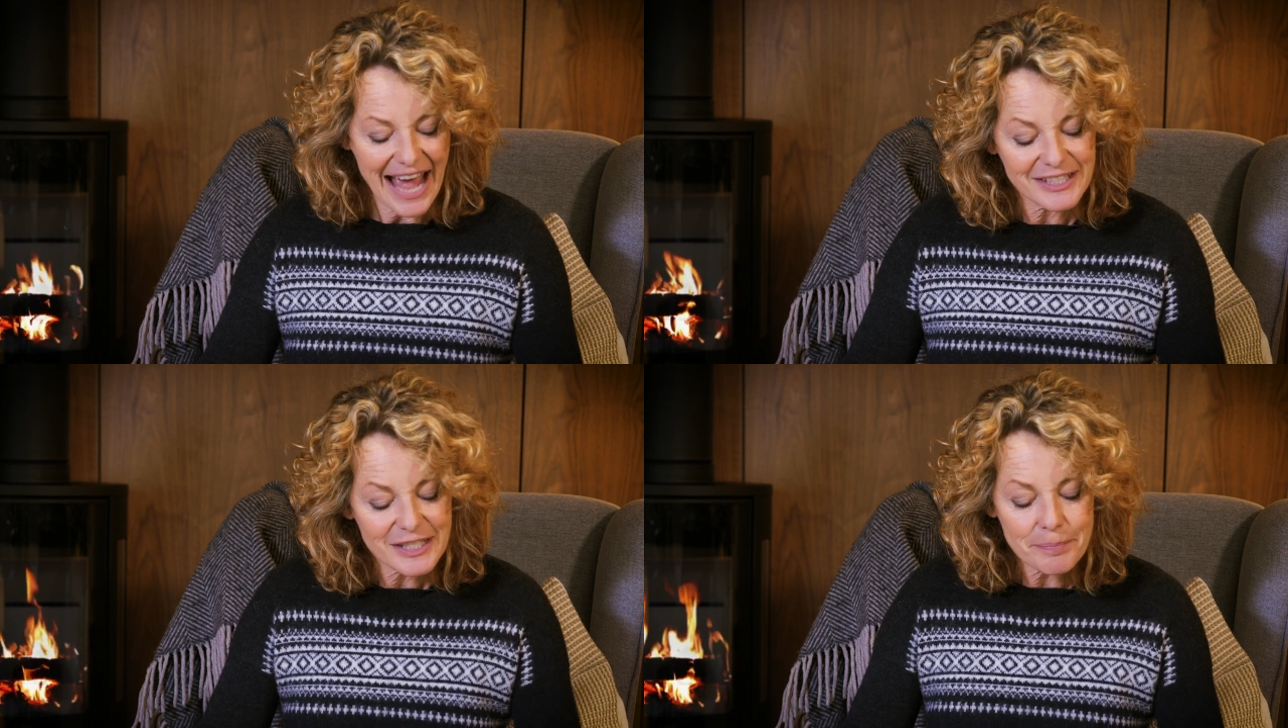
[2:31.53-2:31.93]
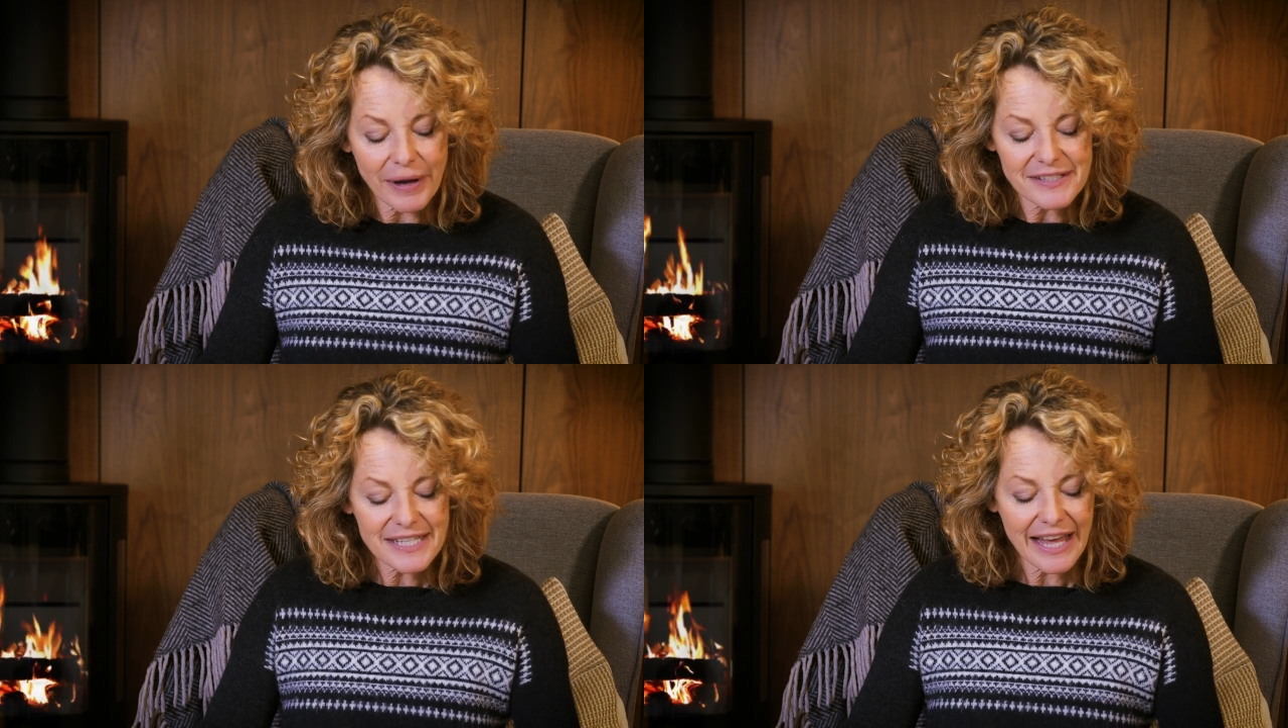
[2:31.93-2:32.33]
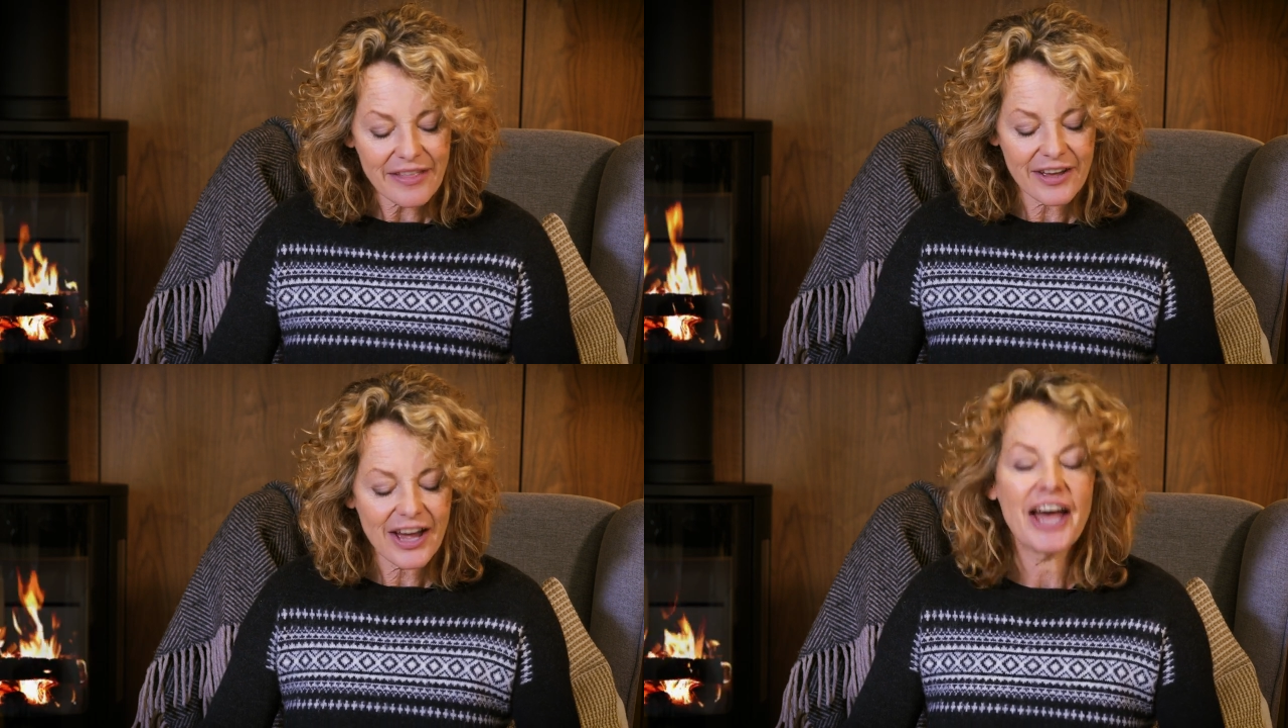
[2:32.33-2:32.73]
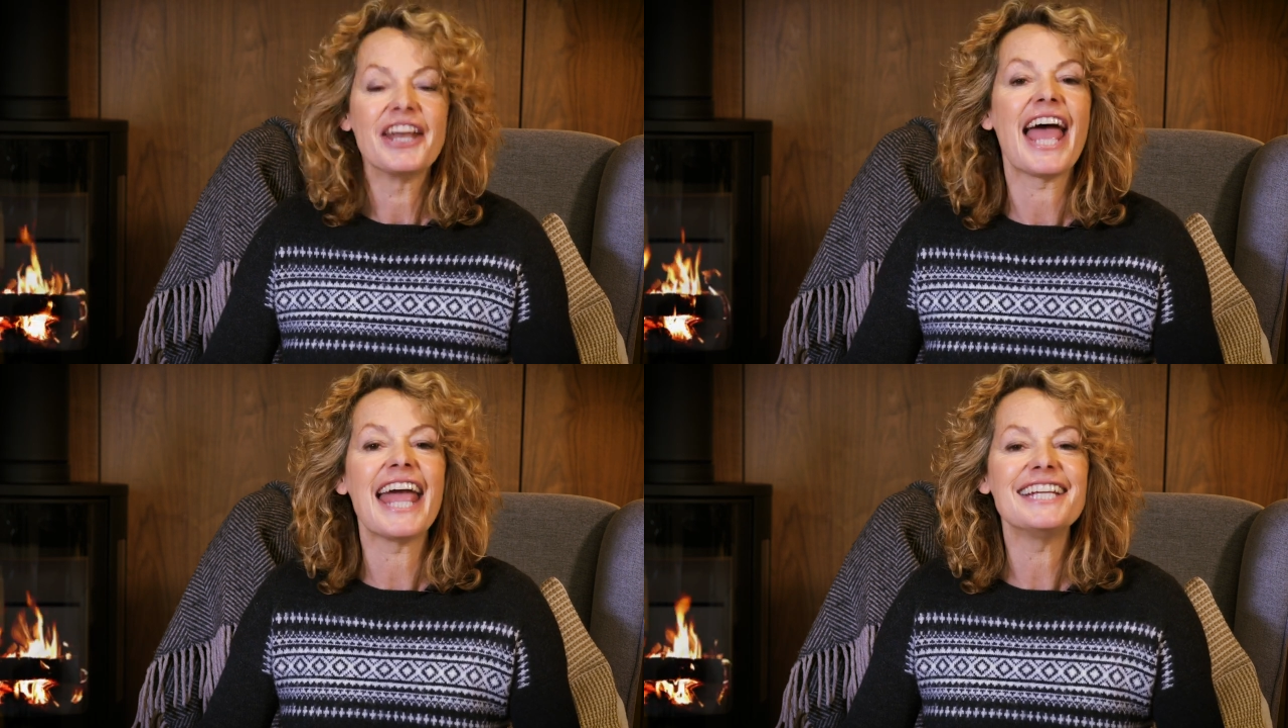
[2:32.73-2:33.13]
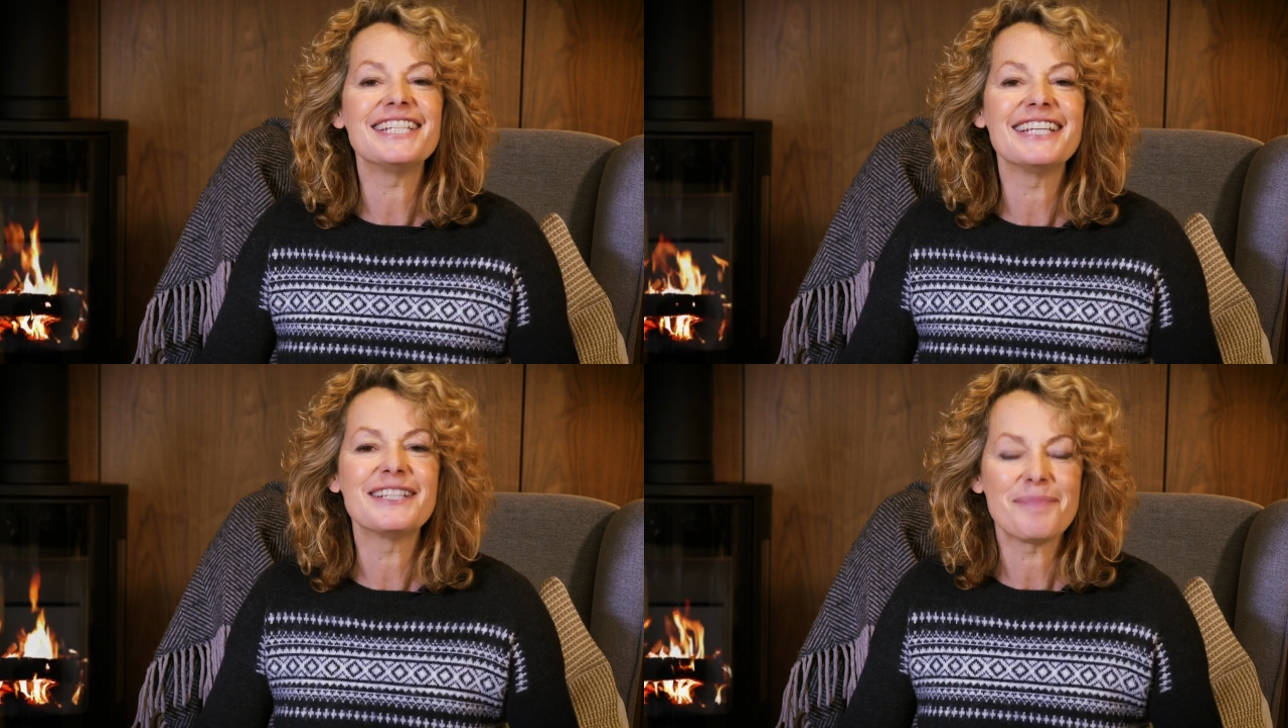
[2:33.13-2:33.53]
and spun together an
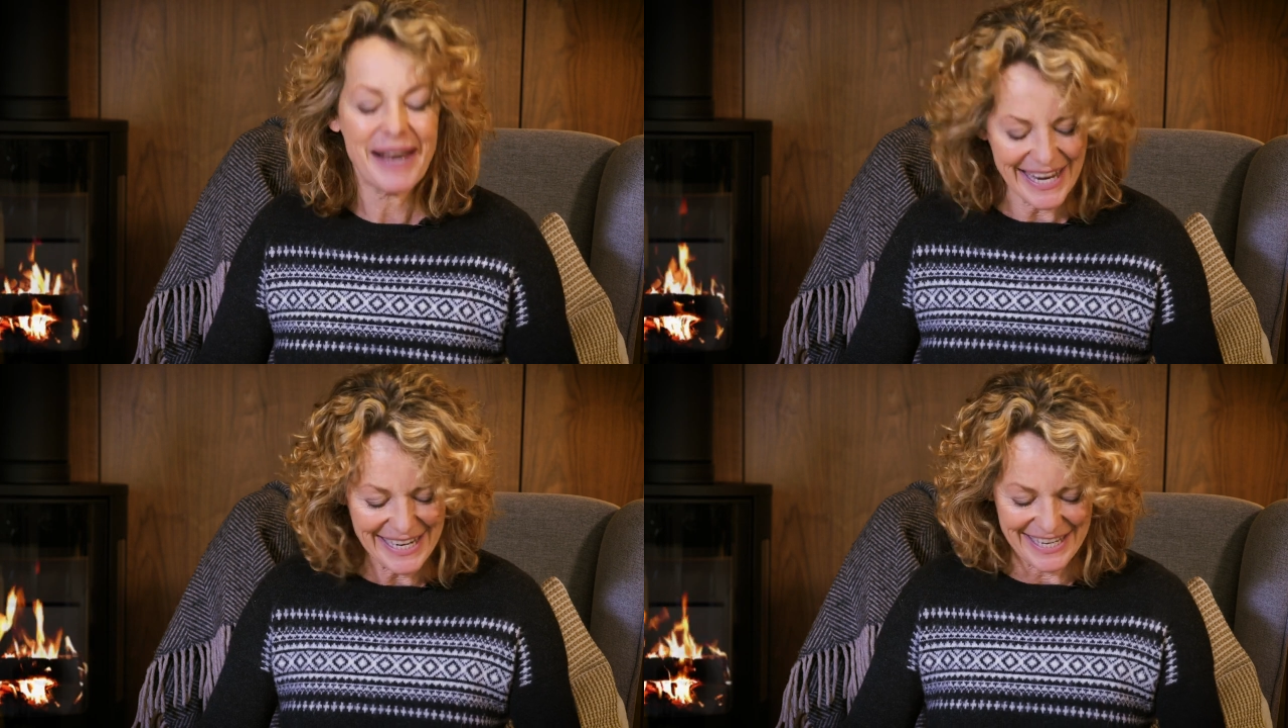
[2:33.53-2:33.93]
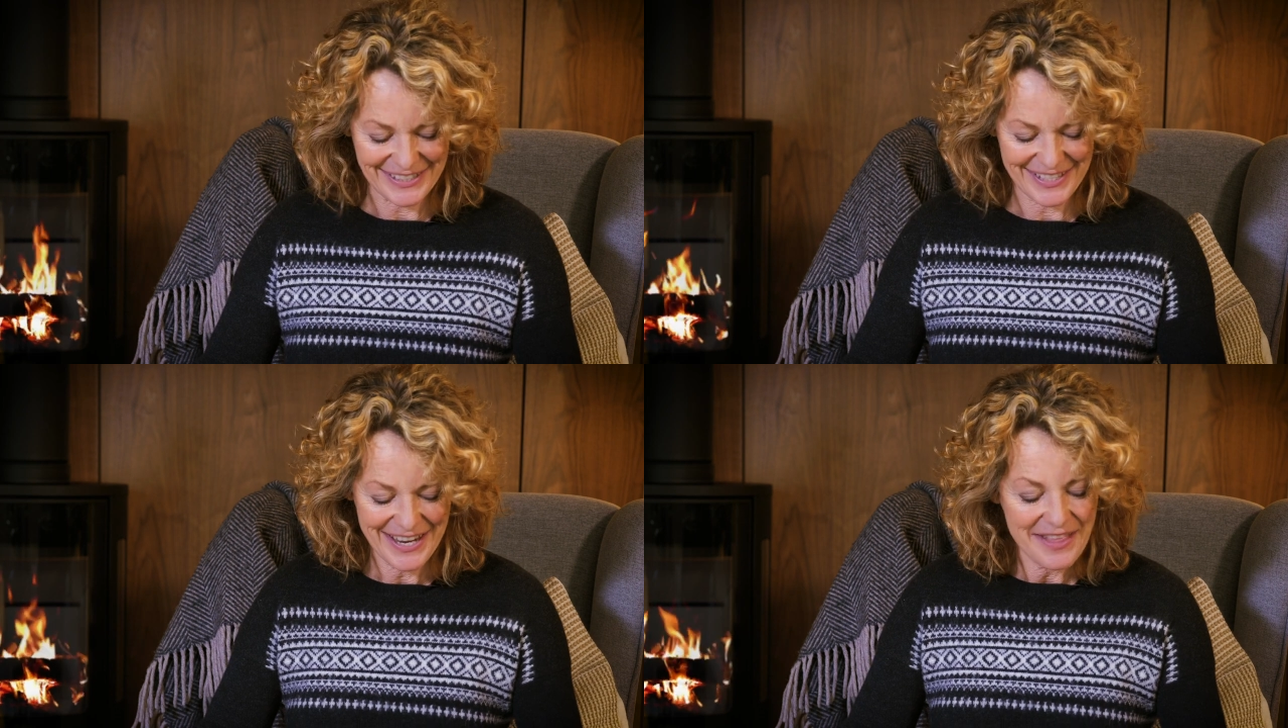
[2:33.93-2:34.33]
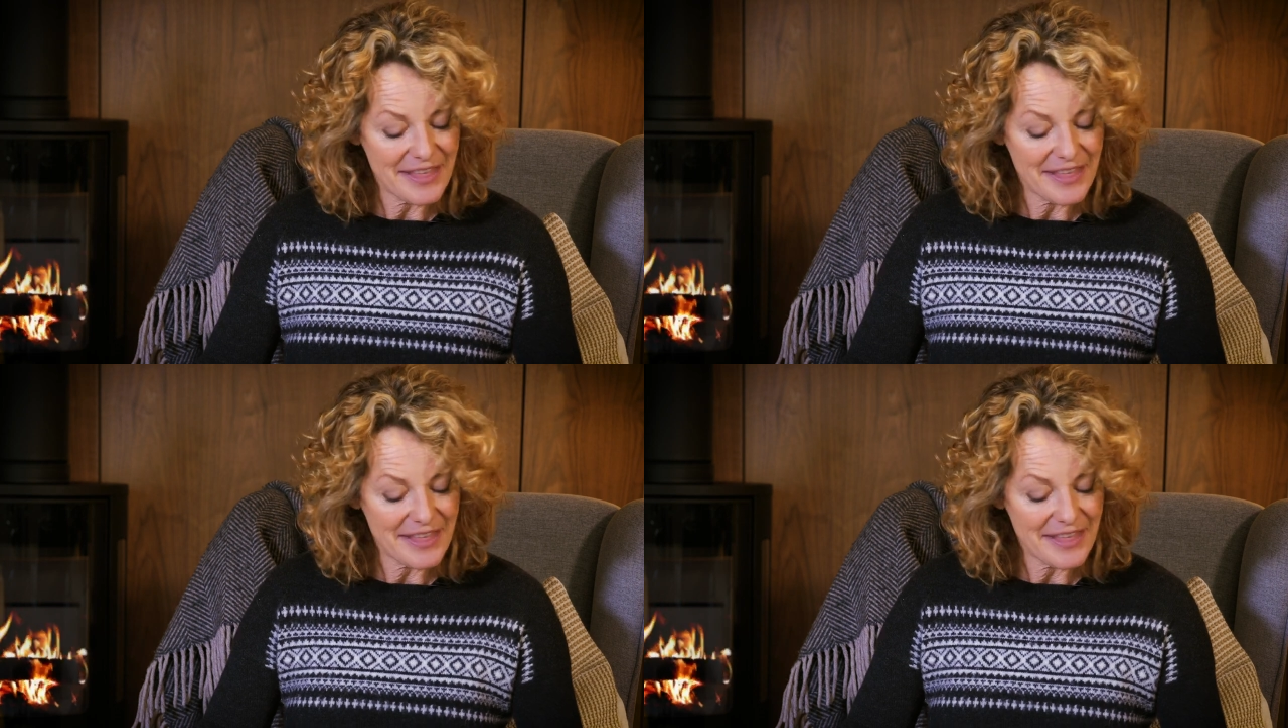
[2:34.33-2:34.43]
80s playlist